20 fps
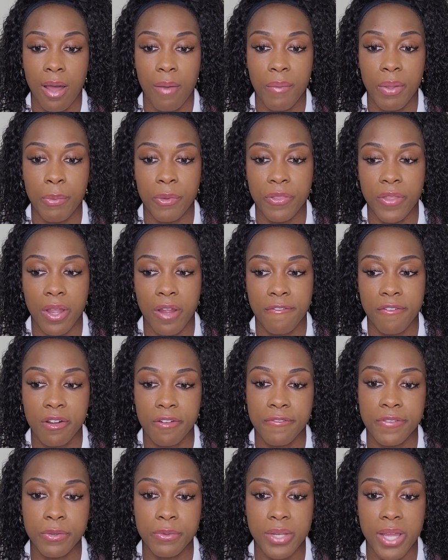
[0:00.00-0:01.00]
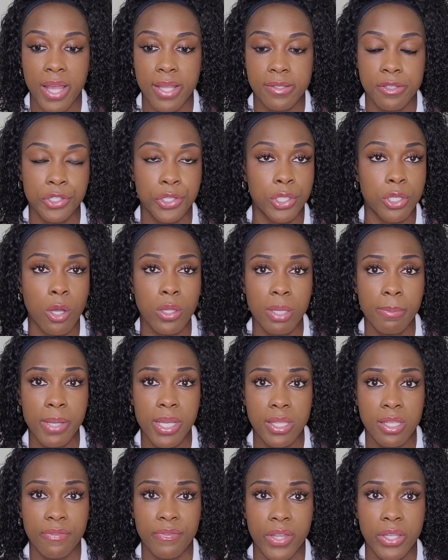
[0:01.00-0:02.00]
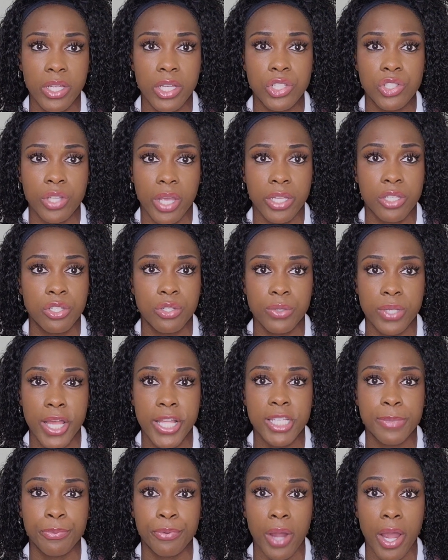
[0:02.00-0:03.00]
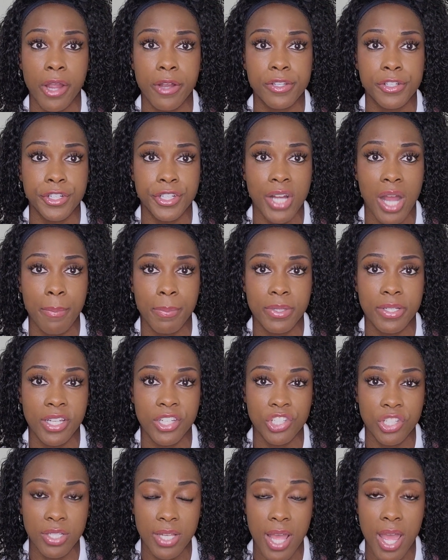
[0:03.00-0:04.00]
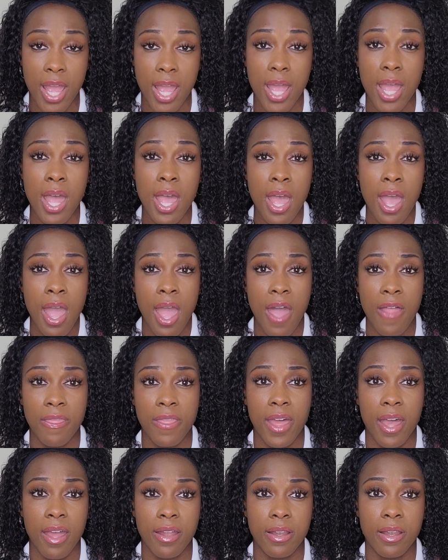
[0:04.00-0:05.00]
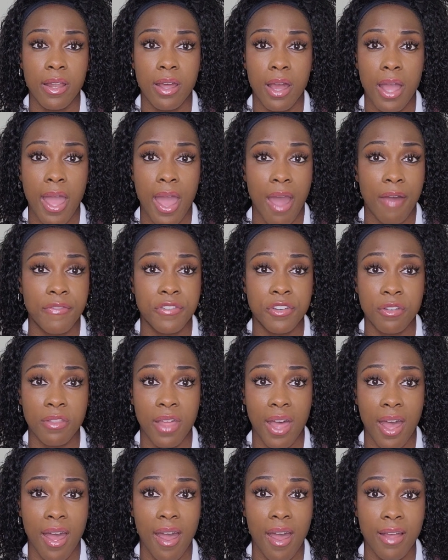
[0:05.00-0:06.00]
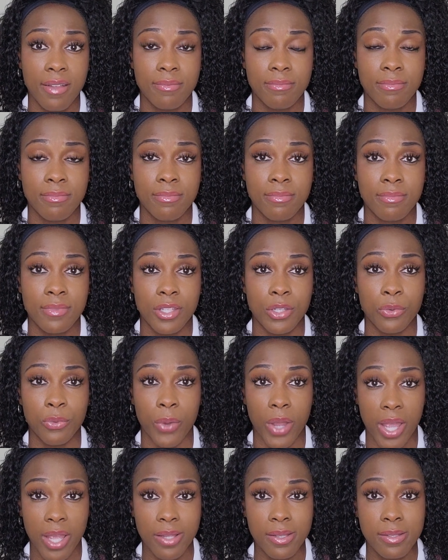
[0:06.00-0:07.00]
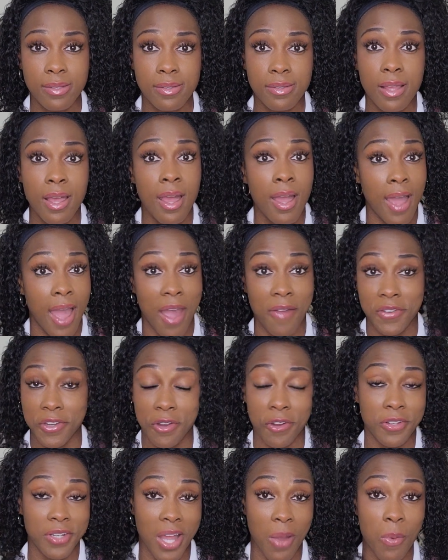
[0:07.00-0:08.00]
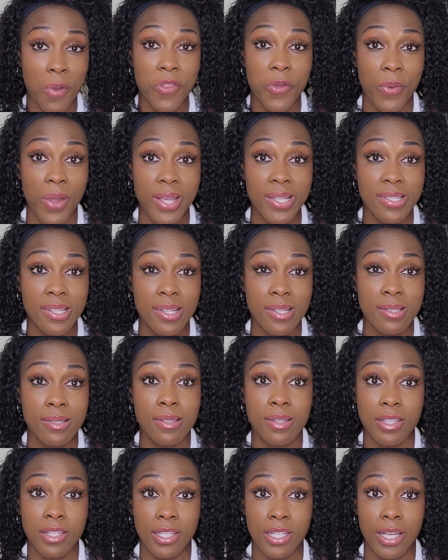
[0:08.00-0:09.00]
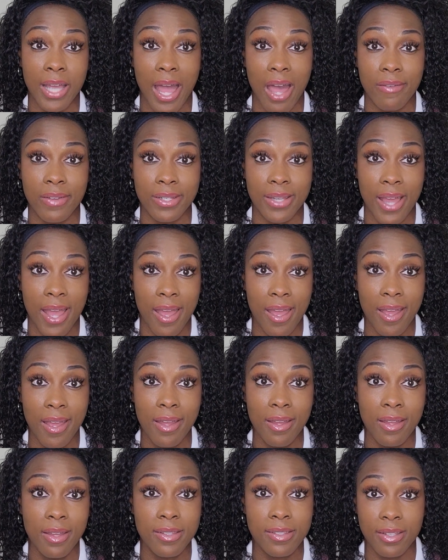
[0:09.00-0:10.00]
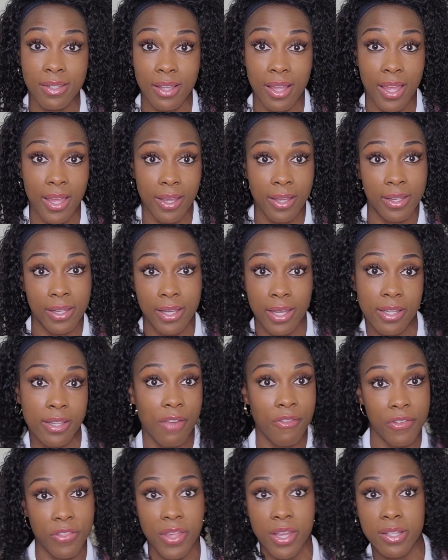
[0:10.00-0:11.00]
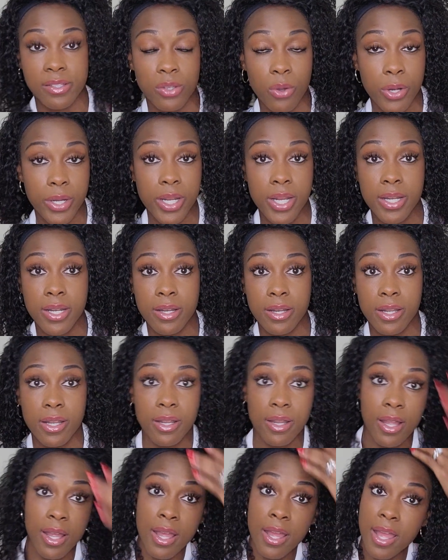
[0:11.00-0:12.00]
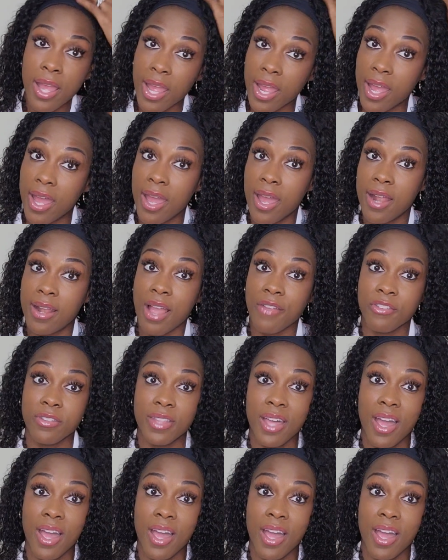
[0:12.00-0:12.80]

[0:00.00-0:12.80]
we were there for a few days. So you could only be in the village 2 days prior to your competition day. And then after that, you race. After you're done with the races, you have a day to get everything sorted. And after